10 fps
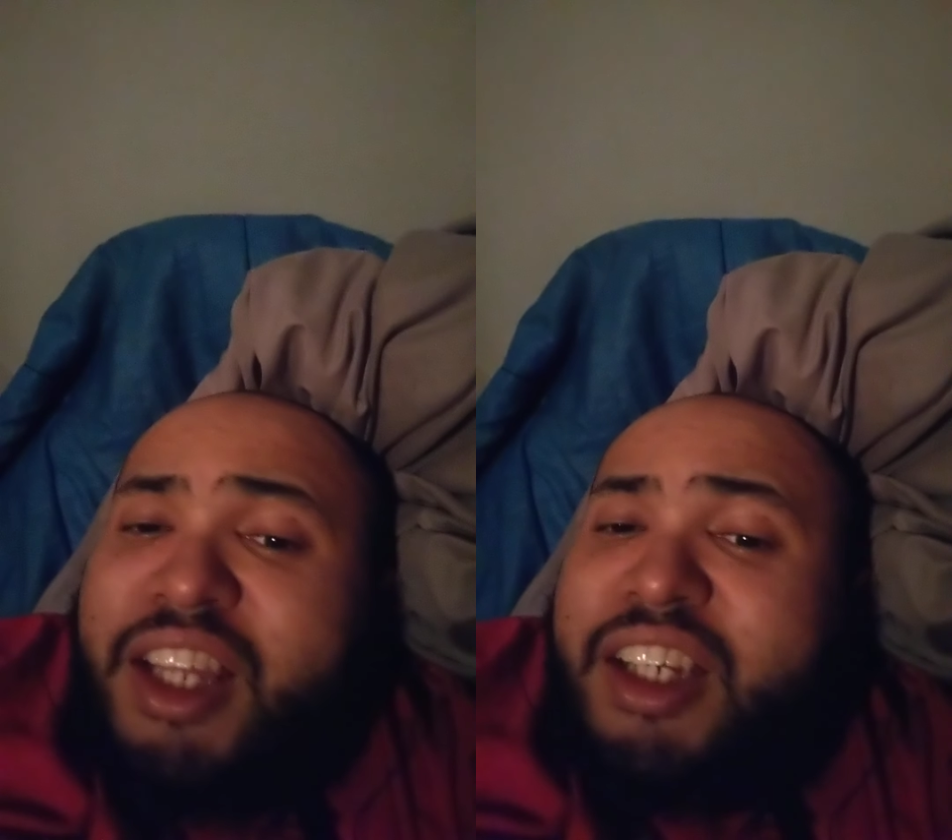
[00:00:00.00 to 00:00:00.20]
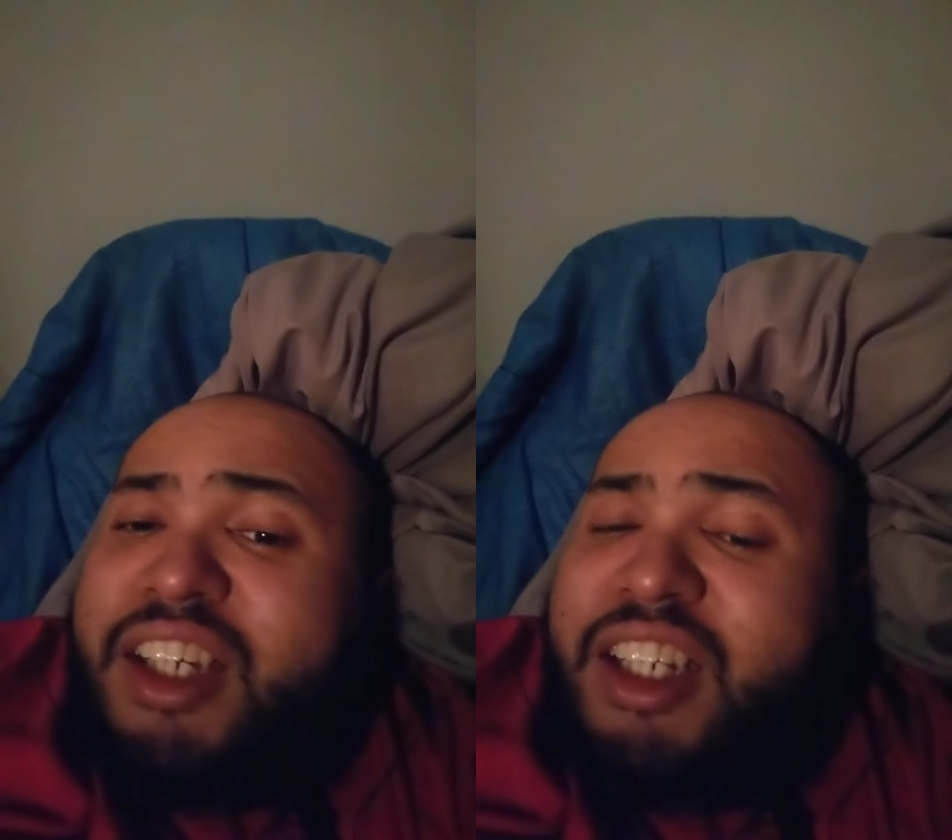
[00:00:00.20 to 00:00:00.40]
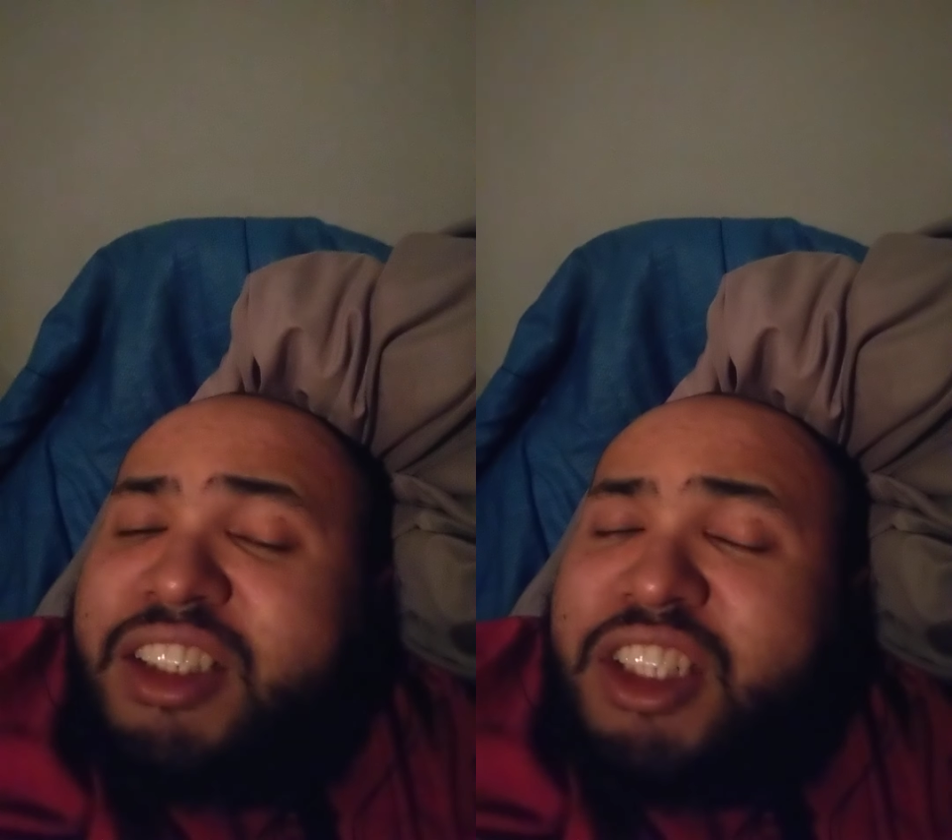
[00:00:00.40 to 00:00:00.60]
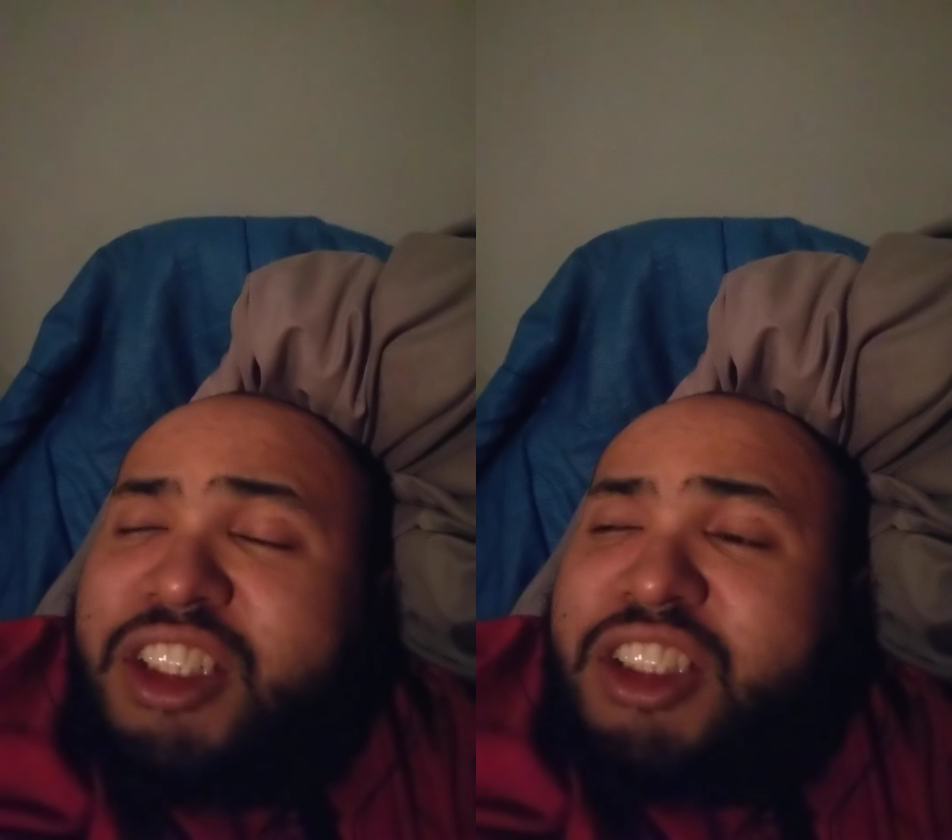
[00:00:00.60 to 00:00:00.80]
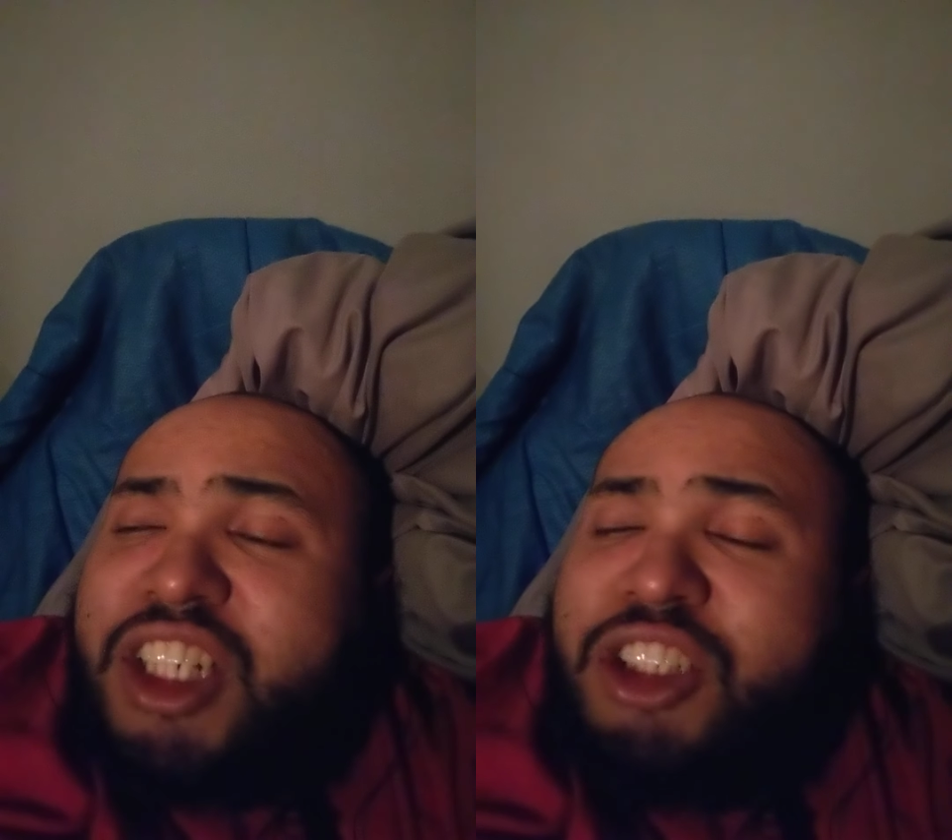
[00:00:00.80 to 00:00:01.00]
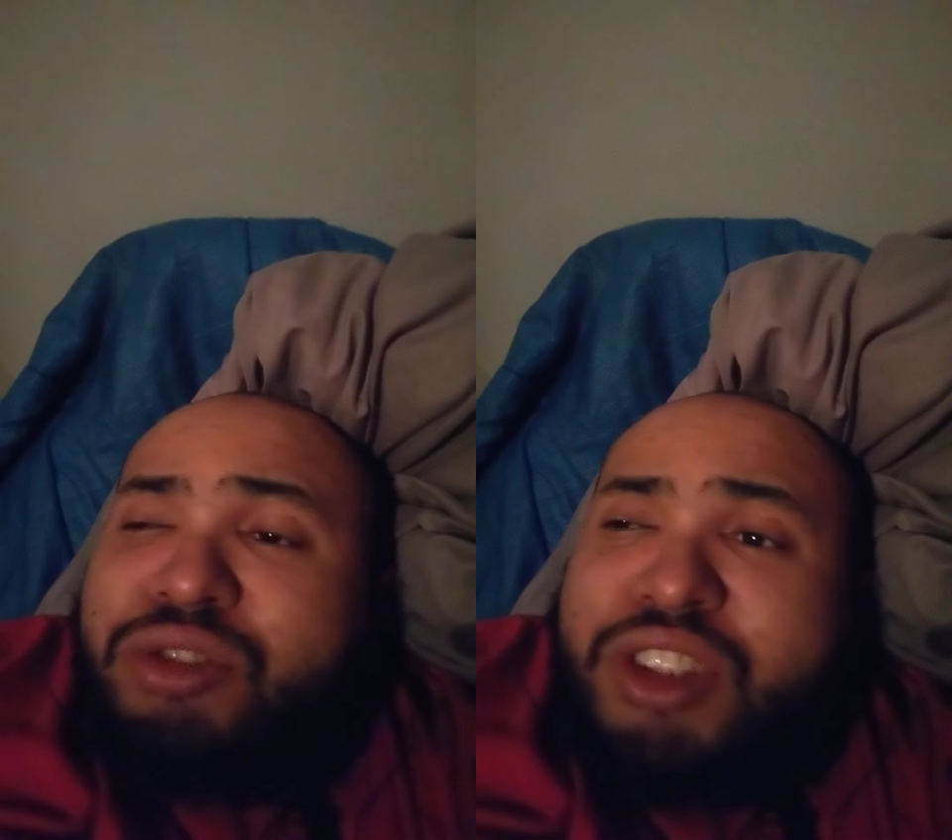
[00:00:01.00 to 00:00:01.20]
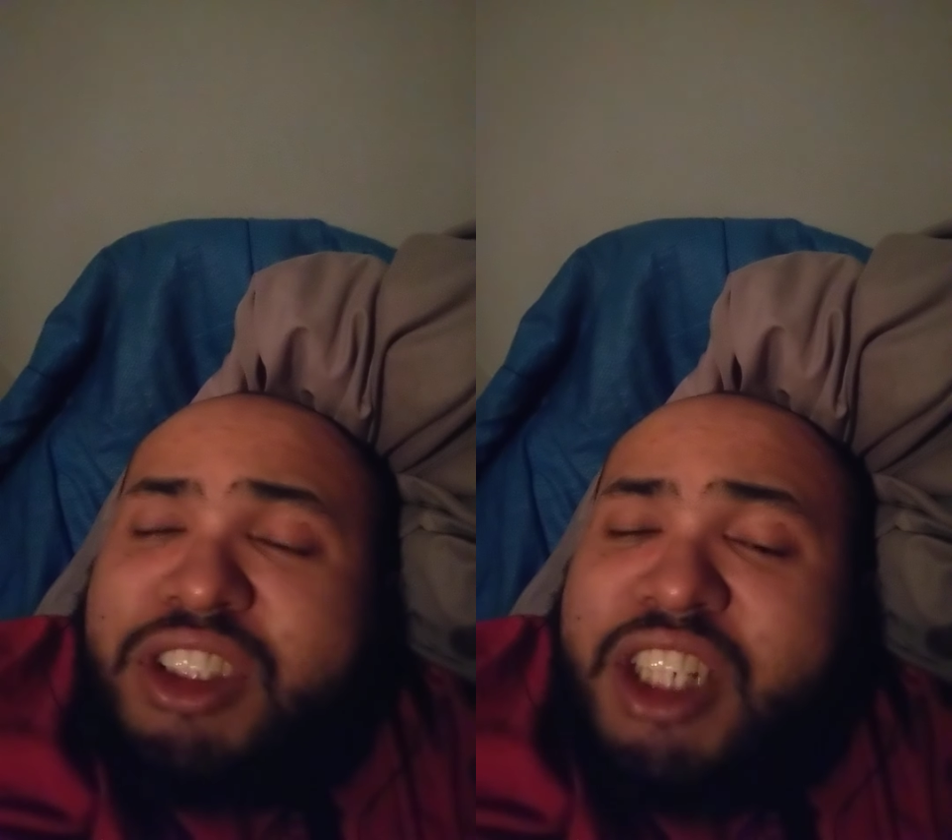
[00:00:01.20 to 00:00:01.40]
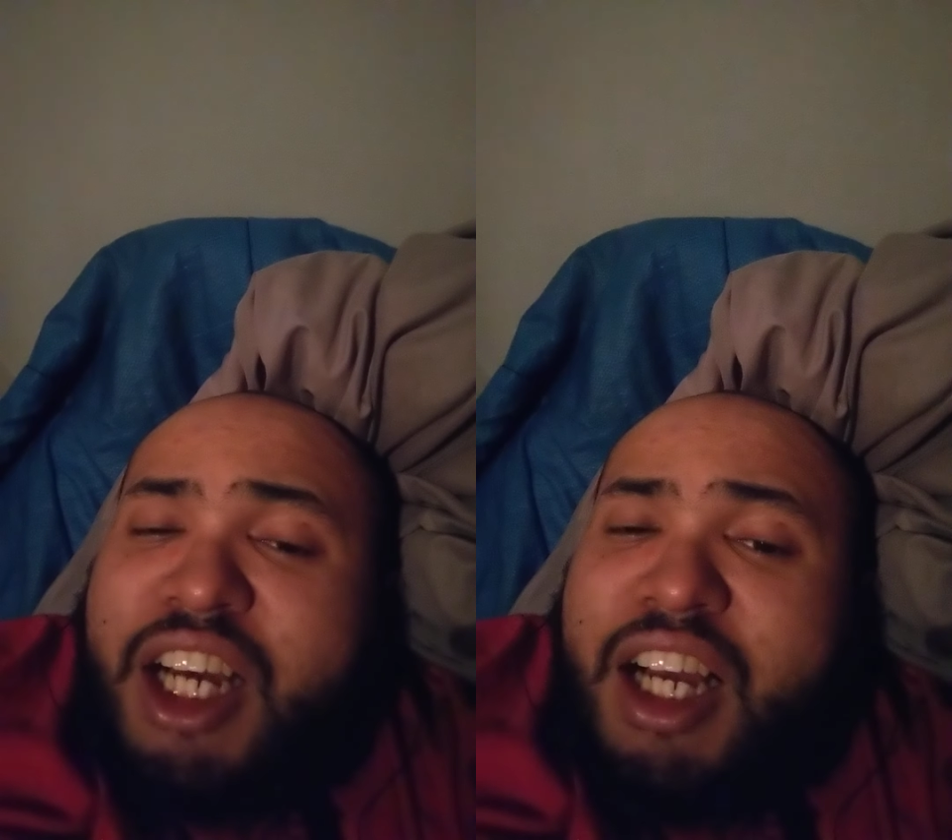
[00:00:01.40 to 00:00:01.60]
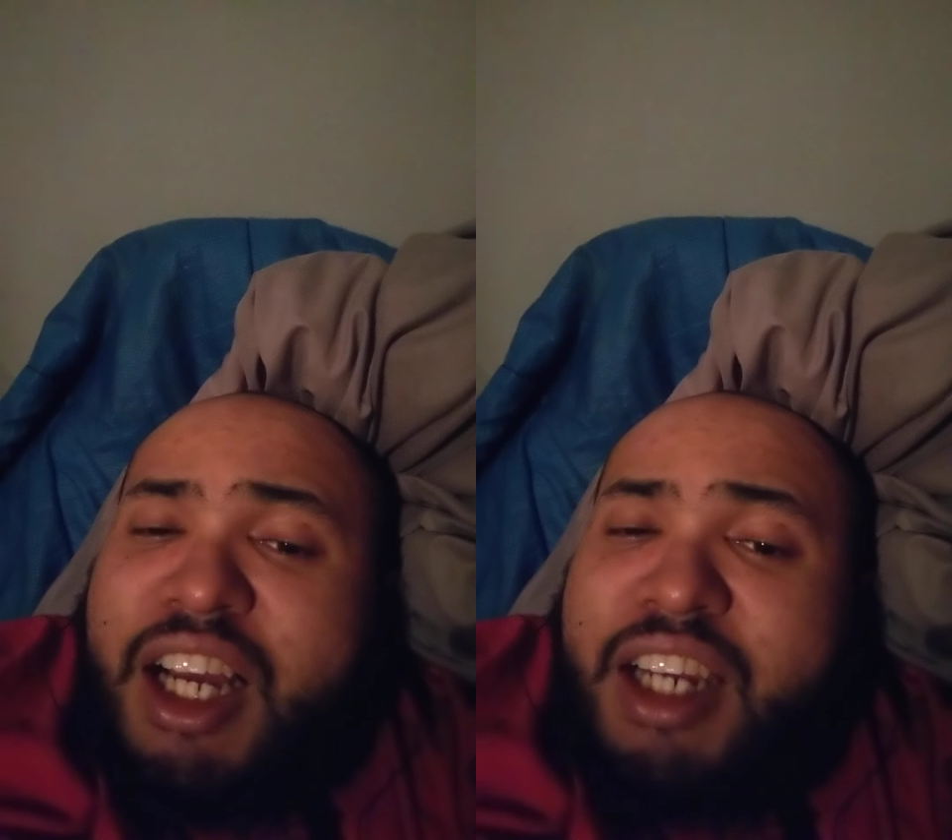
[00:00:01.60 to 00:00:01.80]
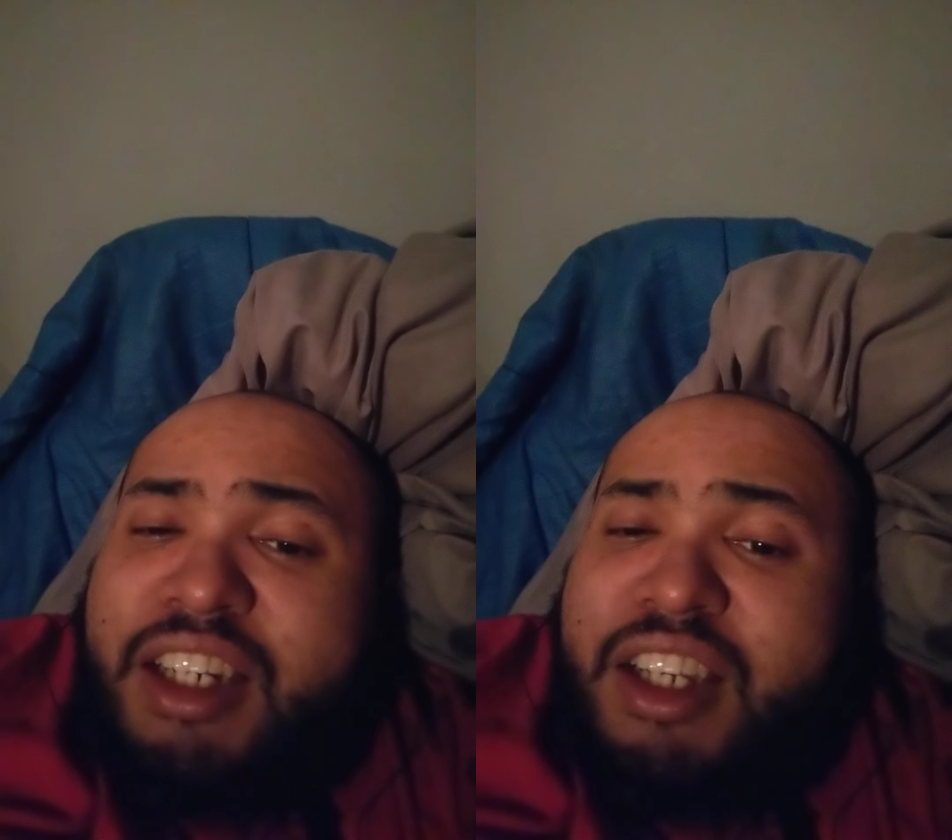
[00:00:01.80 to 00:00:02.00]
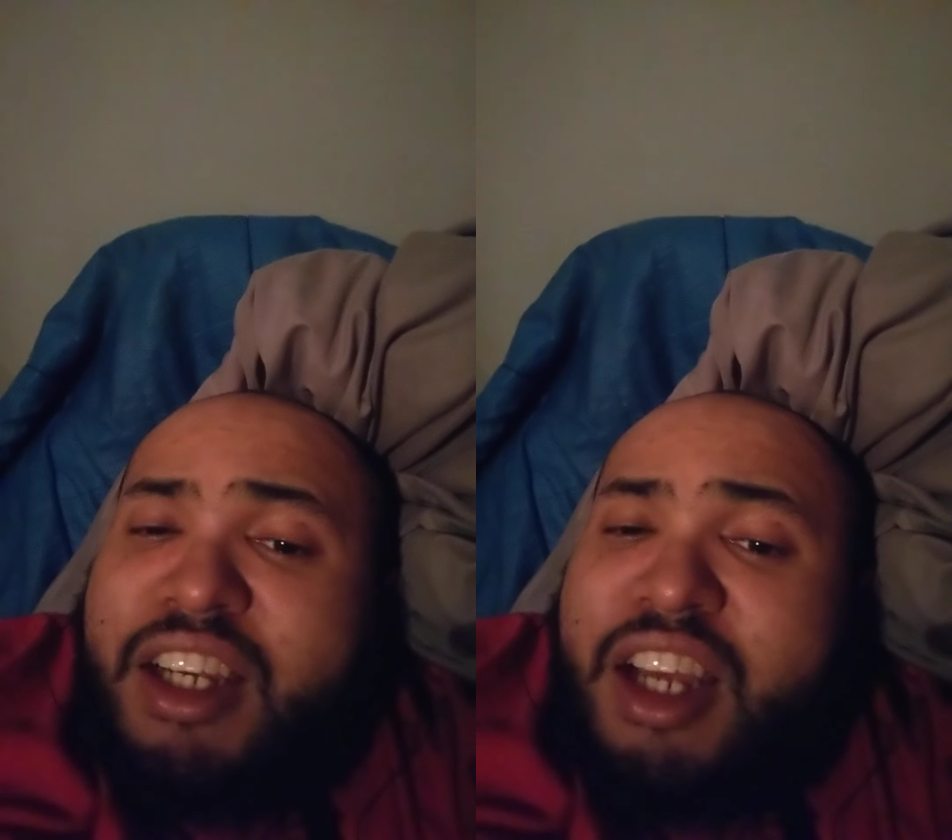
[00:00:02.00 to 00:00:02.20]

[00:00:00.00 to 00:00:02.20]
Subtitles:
the countryside,